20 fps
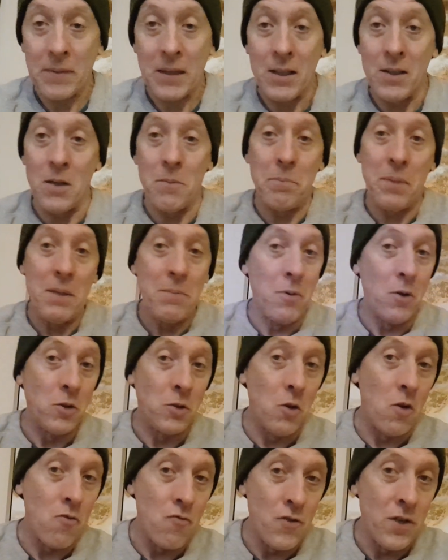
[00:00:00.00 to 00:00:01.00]
that people
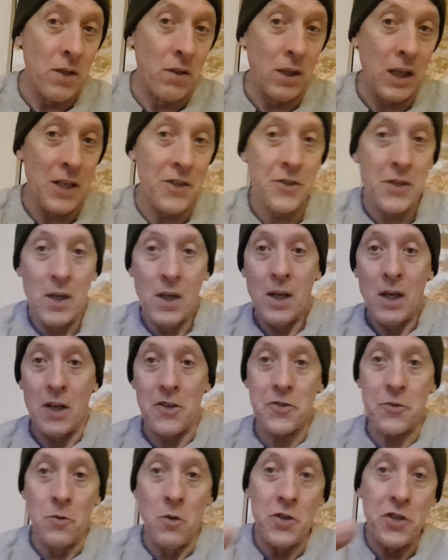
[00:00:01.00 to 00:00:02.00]
don't realise.
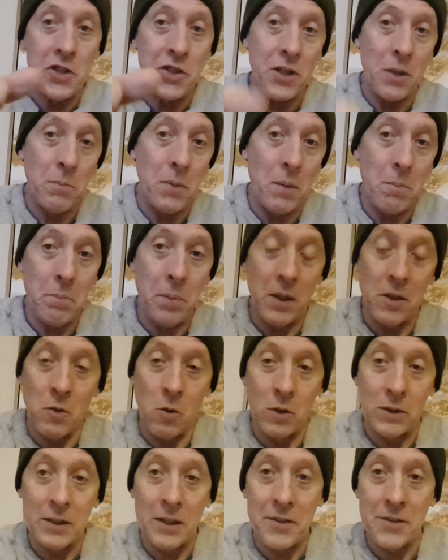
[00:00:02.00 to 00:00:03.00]
It's not just about putting it
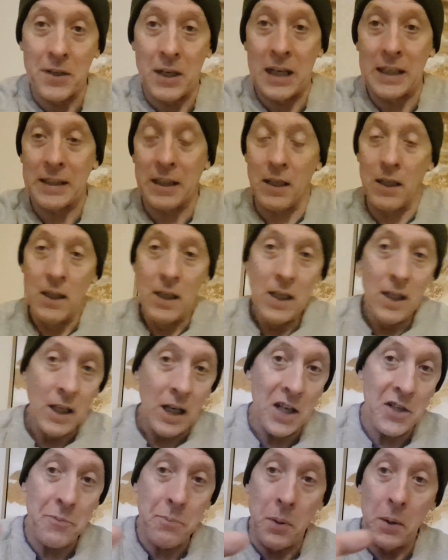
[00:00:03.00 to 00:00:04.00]
on the target,
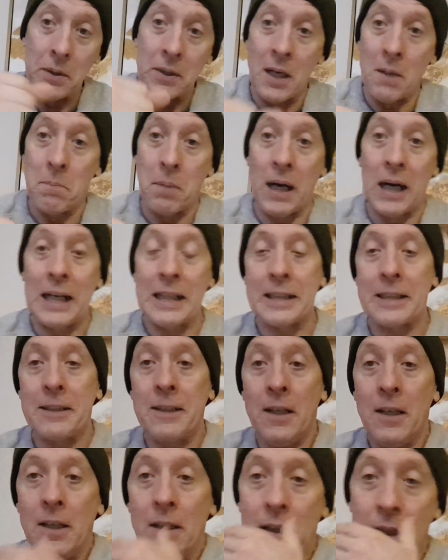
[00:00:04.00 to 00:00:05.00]
it's putting it back,
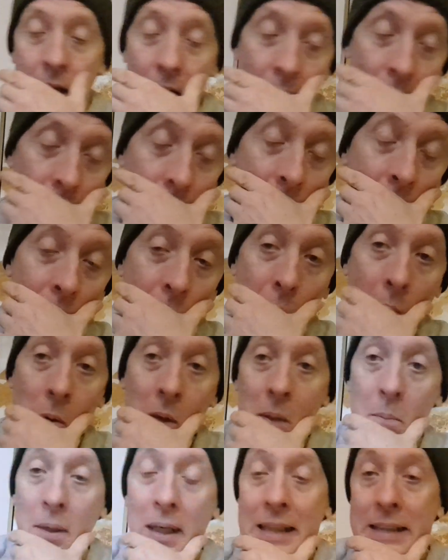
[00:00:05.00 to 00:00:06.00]
pulling
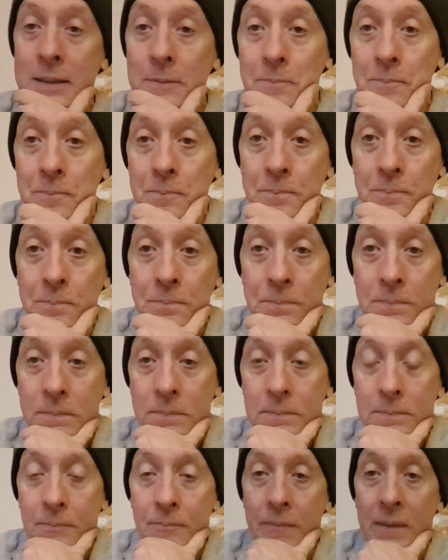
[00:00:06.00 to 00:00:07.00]
it back.
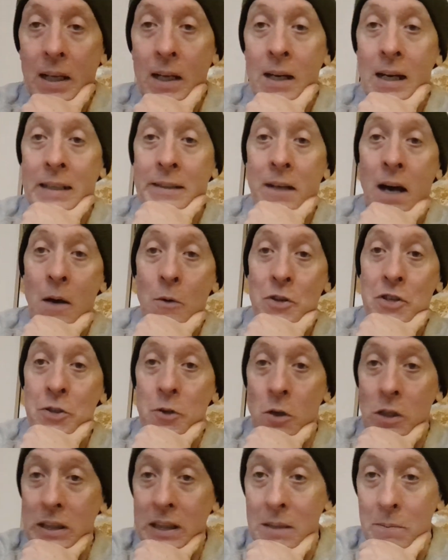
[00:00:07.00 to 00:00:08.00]
And that was
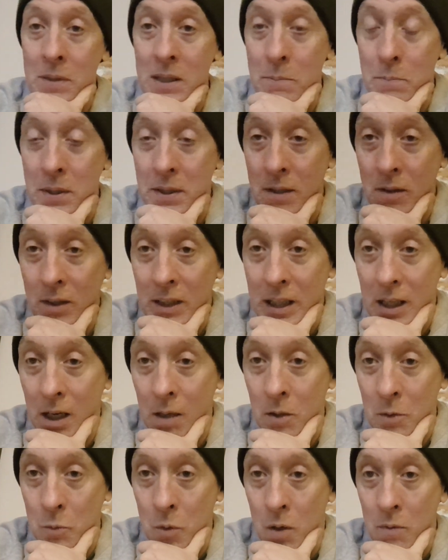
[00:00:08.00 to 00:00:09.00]
taught to me by the late
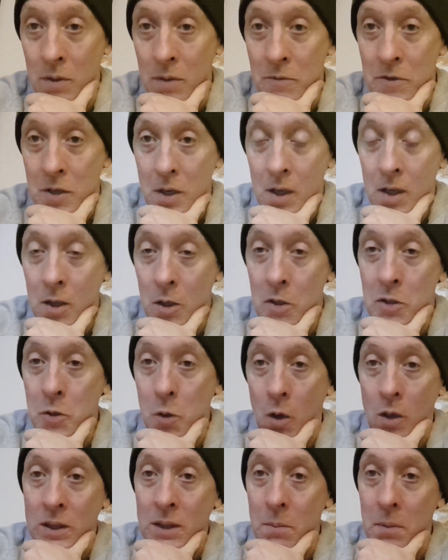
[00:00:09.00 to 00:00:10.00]
Howard Williams, who
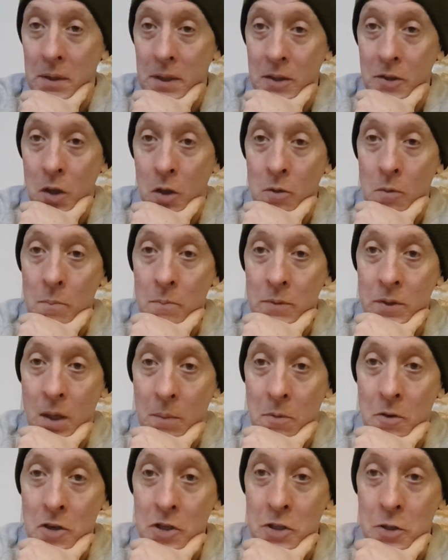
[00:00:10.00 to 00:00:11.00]
talked about the
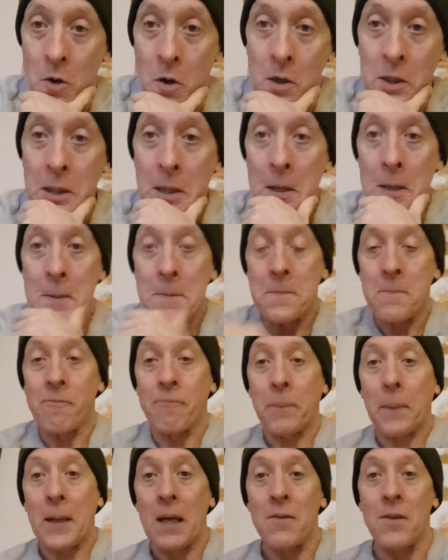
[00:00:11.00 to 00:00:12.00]
double shock,
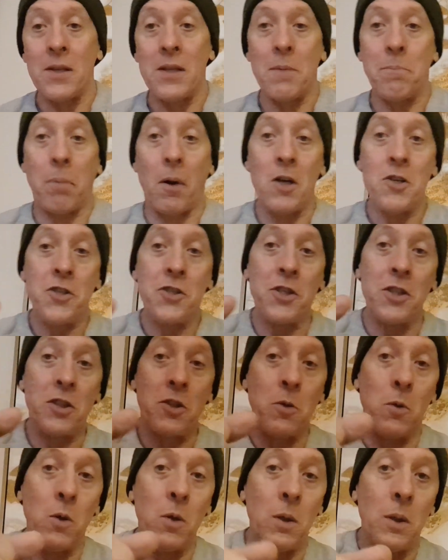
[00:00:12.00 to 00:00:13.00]
that the punch should
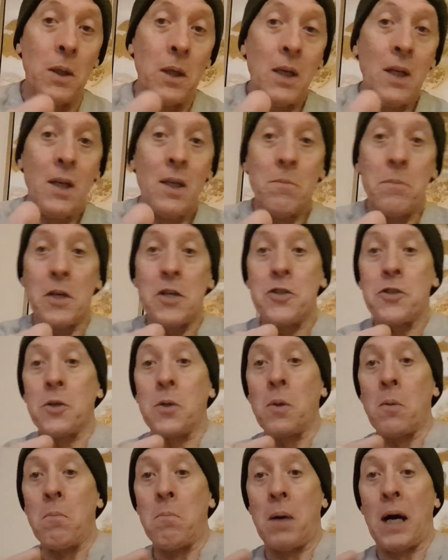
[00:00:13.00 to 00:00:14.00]
go out, but it should
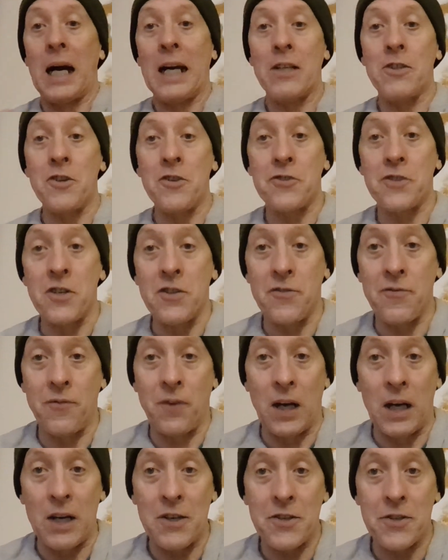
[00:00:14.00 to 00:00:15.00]
come back just as
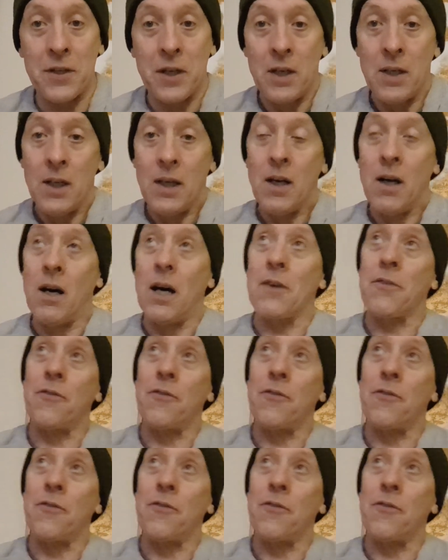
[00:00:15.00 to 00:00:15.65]
fast or